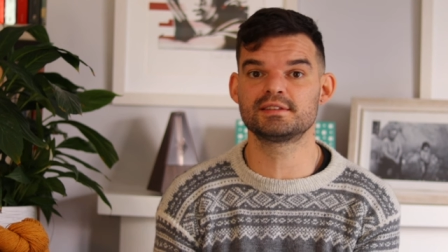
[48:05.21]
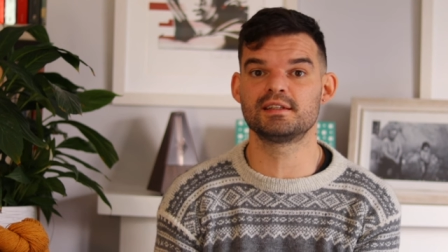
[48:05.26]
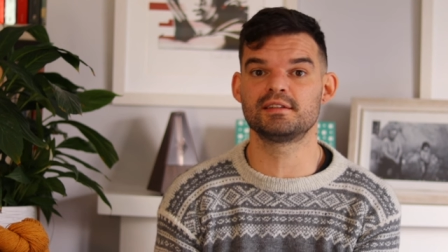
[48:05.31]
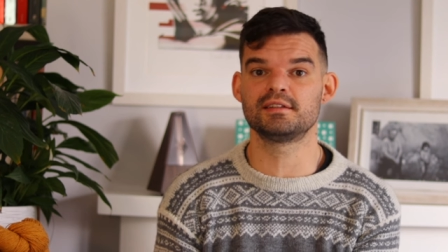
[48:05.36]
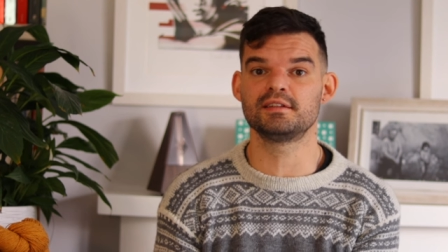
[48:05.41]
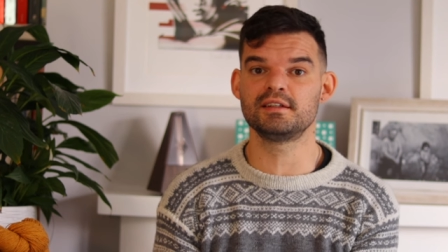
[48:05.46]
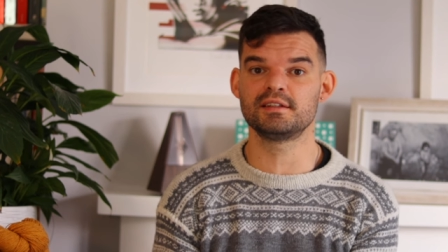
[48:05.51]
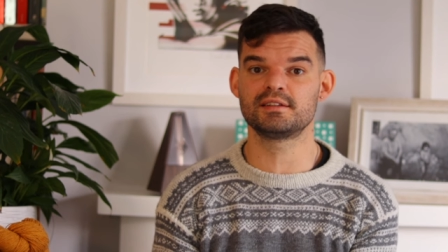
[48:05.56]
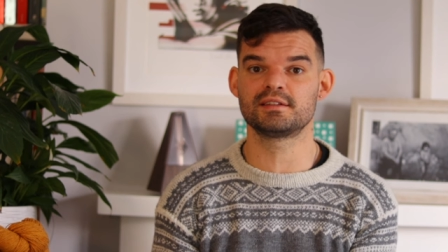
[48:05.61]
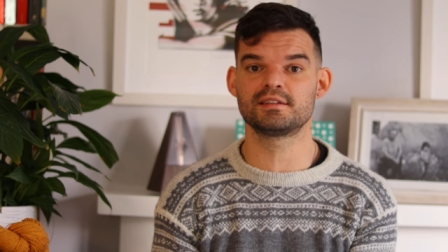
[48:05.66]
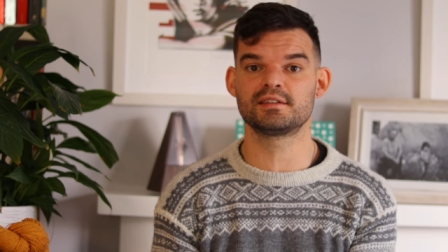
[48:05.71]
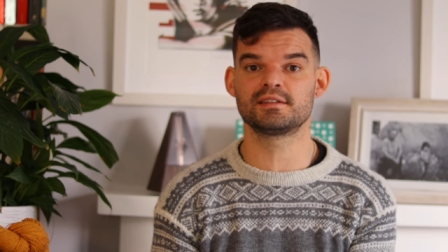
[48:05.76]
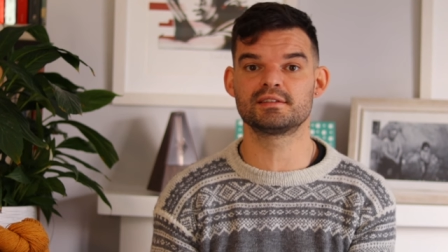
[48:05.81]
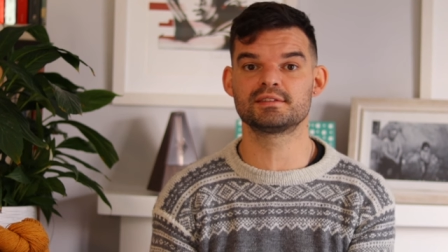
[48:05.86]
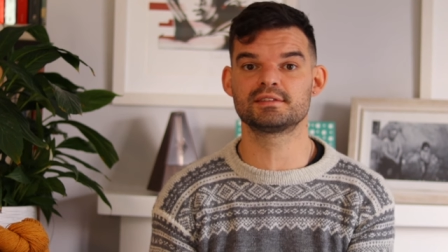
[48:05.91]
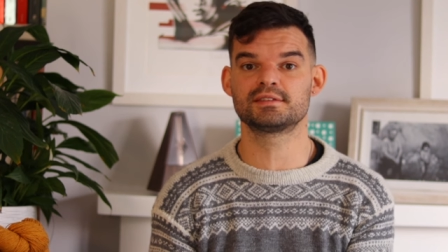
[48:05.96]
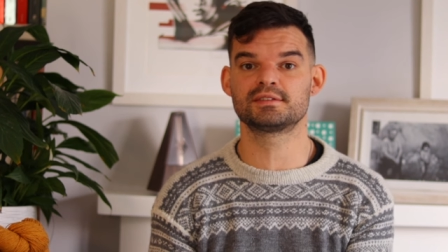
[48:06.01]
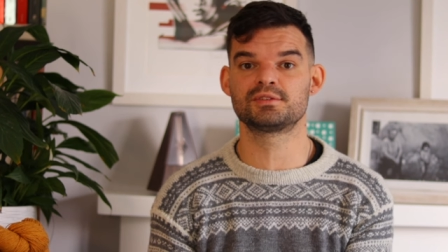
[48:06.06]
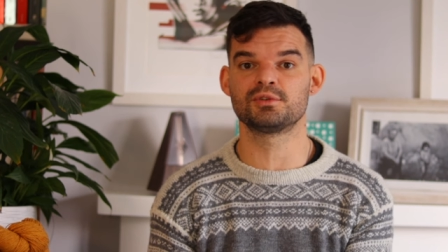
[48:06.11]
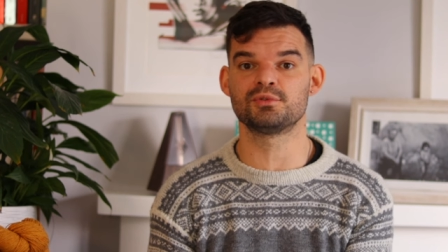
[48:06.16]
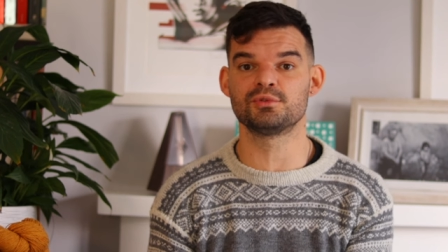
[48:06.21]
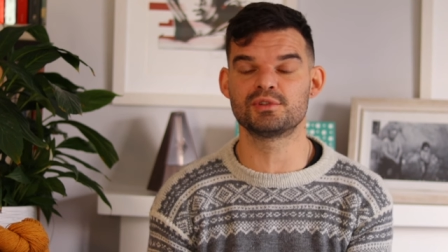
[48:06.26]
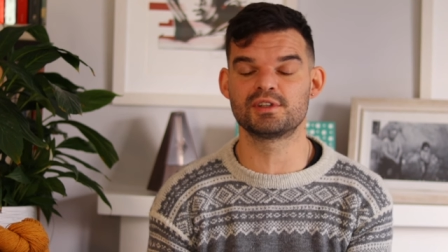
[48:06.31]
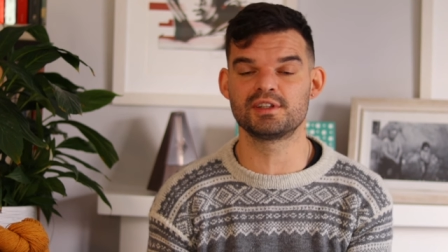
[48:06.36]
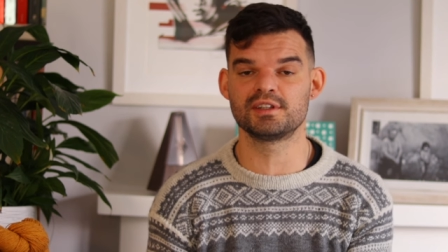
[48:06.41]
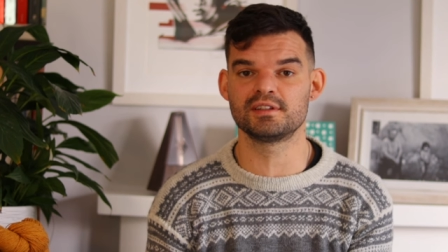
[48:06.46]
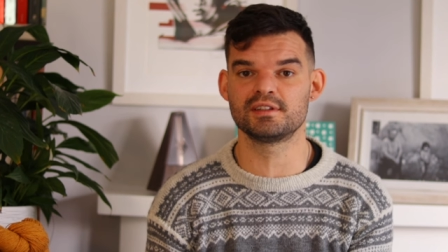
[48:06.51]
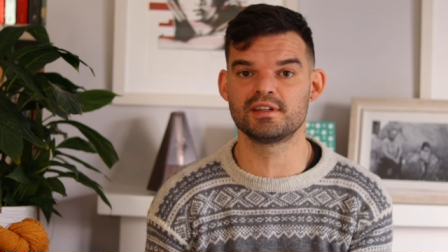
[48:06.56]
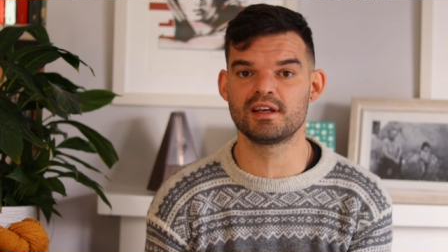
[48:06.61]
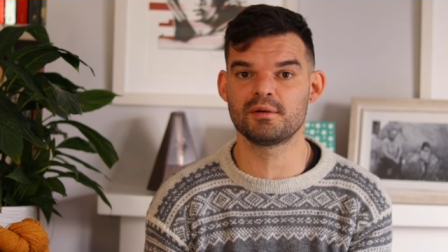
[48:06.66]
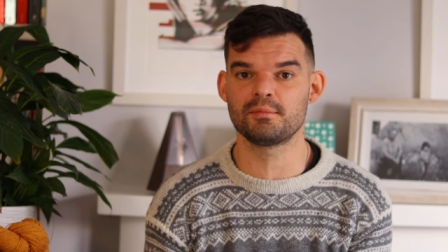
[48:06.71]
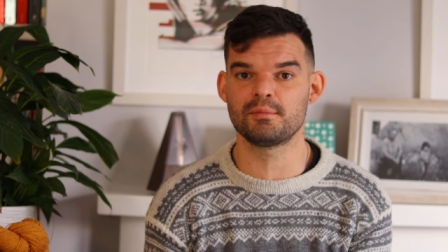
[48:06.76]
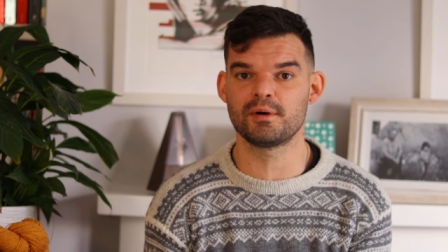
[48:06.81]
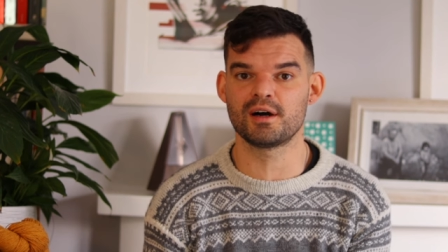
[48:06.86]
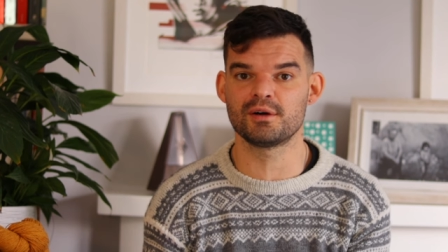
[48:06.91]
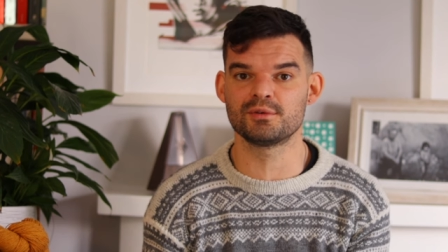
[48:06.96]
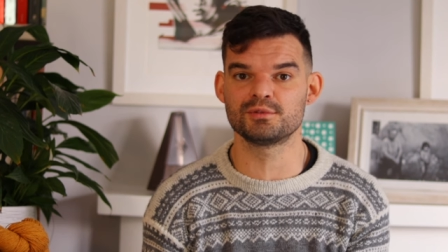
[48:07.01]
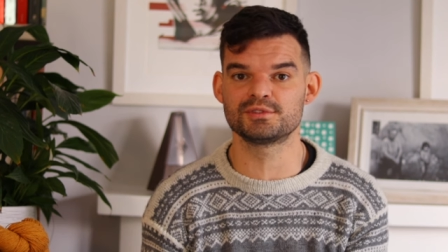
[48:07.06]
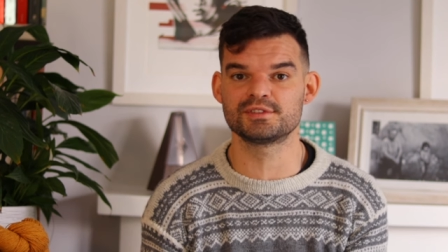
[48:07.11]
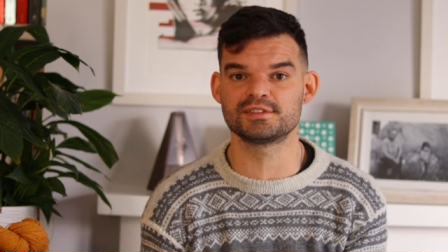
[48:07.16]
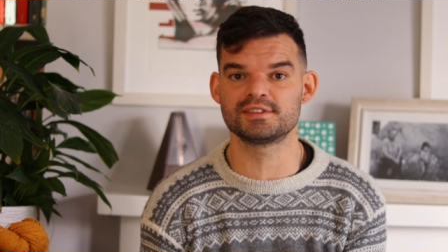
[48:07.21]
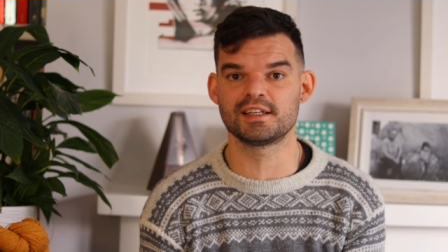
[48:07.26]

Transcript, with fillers: and knitters talking about